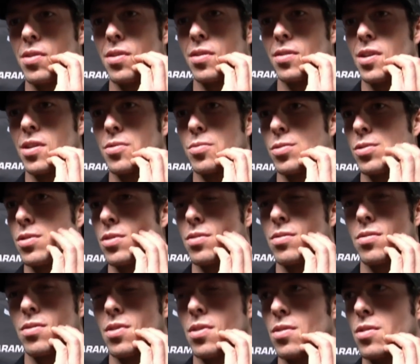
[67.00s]
think that's what
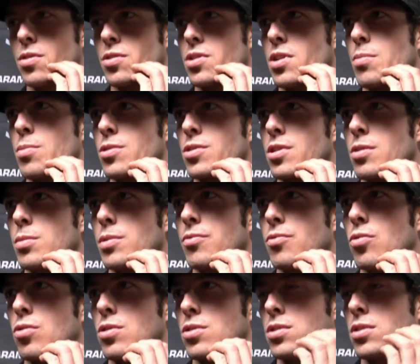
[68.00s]
this summer's going to be
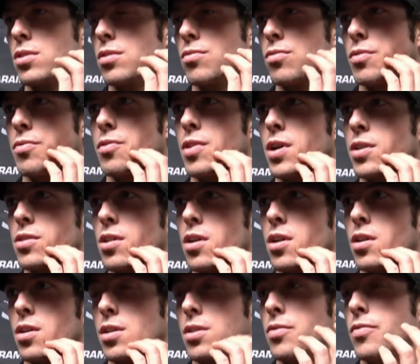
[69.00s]
for, is to reflect
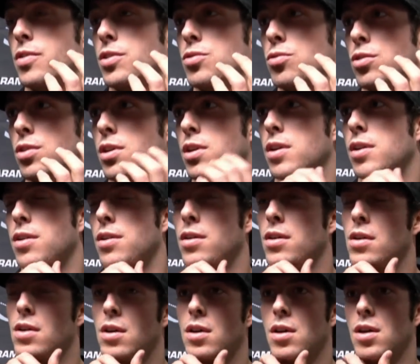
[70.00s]
on it individually and
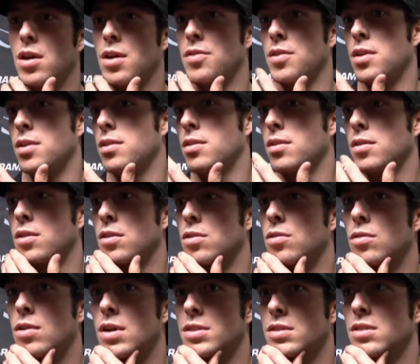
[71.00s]
then
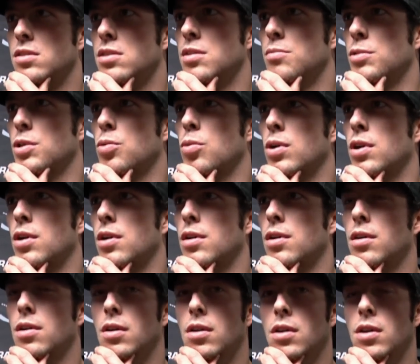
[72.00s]
as a team, like
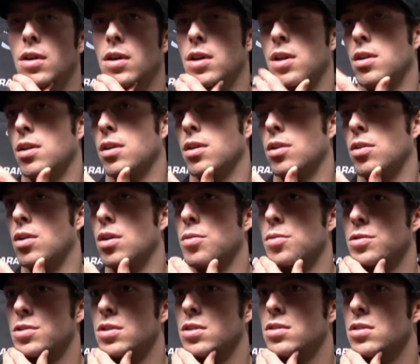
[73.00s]
where. And I
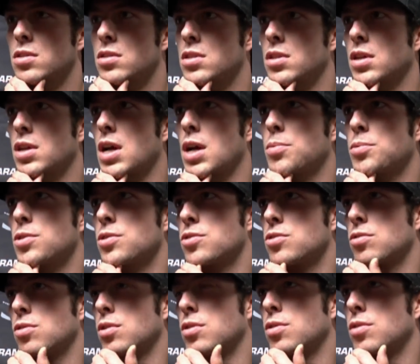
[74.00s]
was the assistant captain,
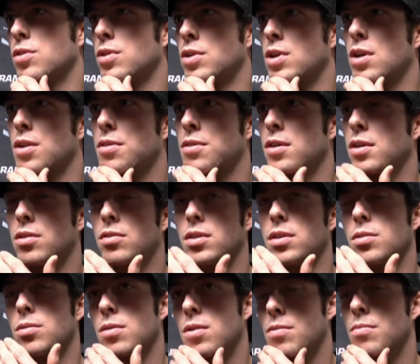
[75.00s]
so you got to think
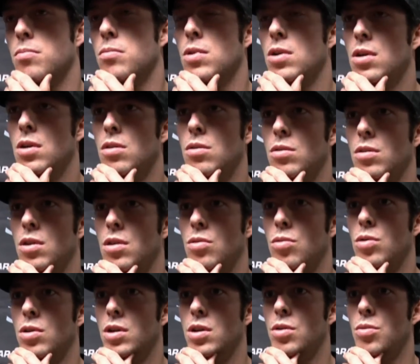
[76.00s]
like,
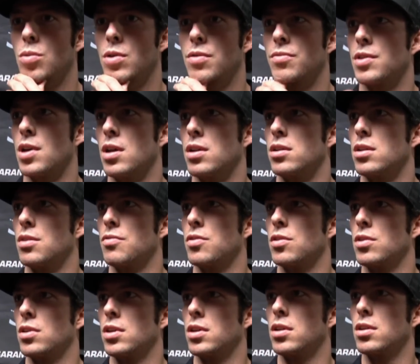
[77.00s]
what could we have done
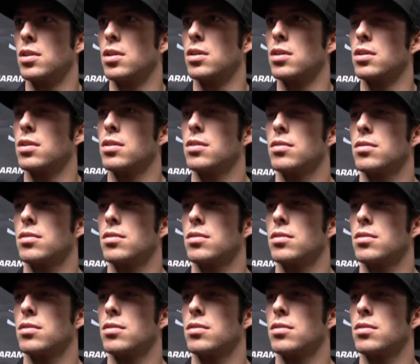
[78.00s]
differently to